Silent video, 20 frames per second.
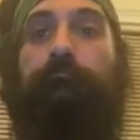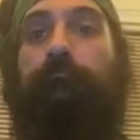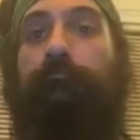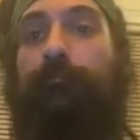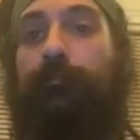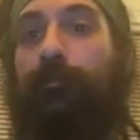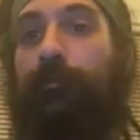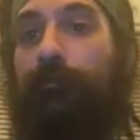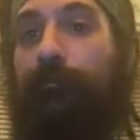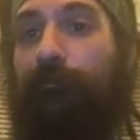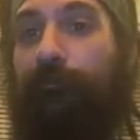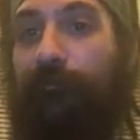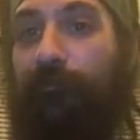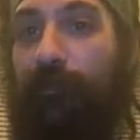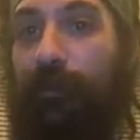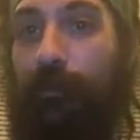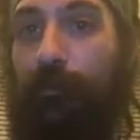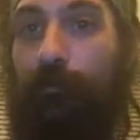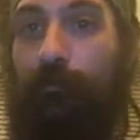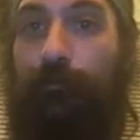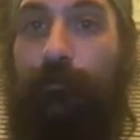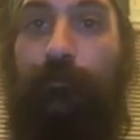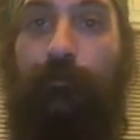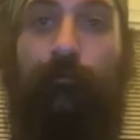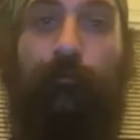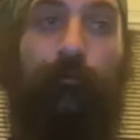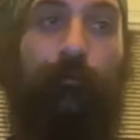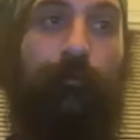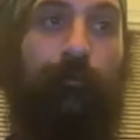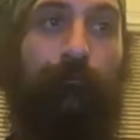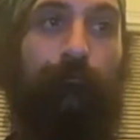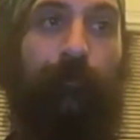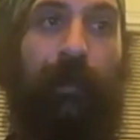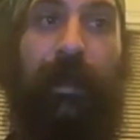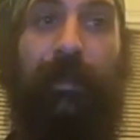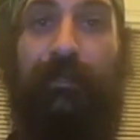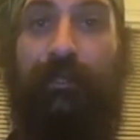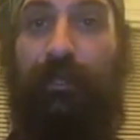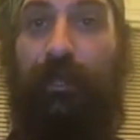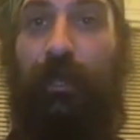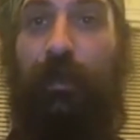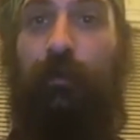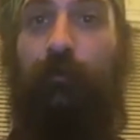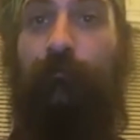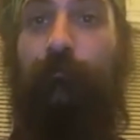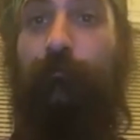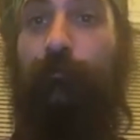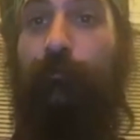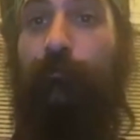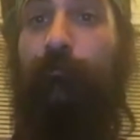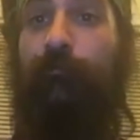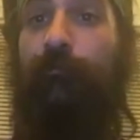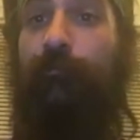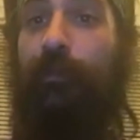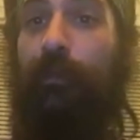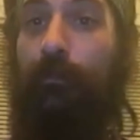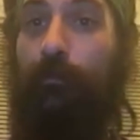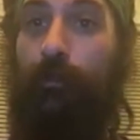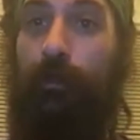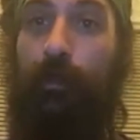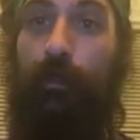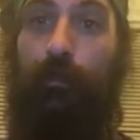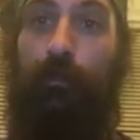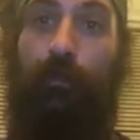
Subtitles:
the rationale for fearing